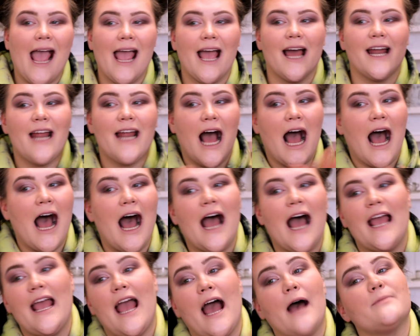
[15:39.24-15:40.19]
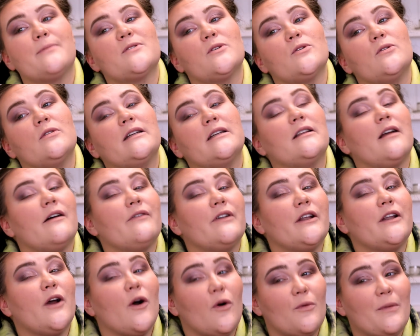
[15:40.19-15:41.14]
and I absolutely love
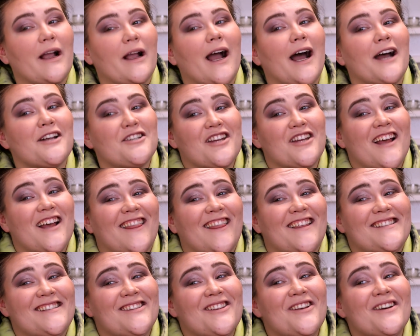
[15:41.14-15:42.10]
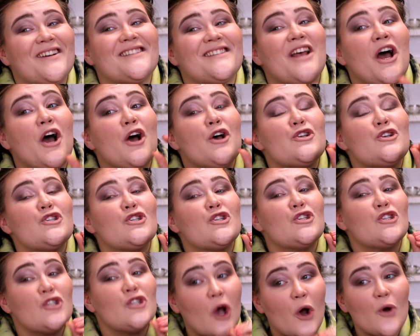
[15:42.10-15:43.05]
it. Oh my gosh. this looks
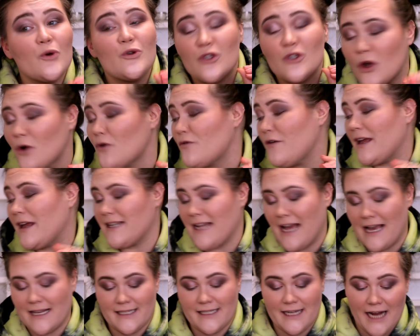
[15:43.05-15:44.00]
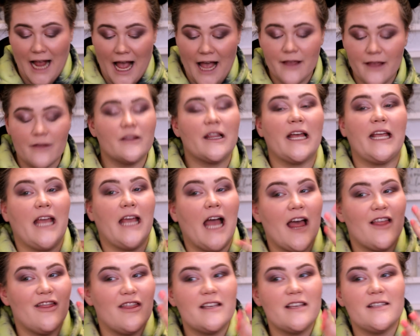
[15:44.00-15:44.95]
so, so fantastic. I like
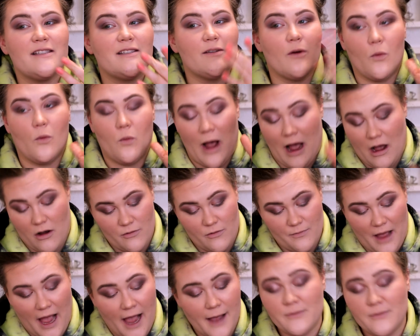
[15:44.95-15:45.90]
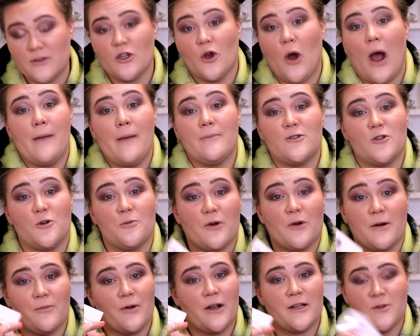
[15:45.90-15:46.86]
this, wow. I'm so, I'm super
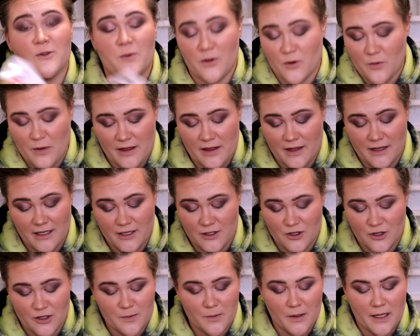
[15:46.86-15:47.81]
impressed with the way that these just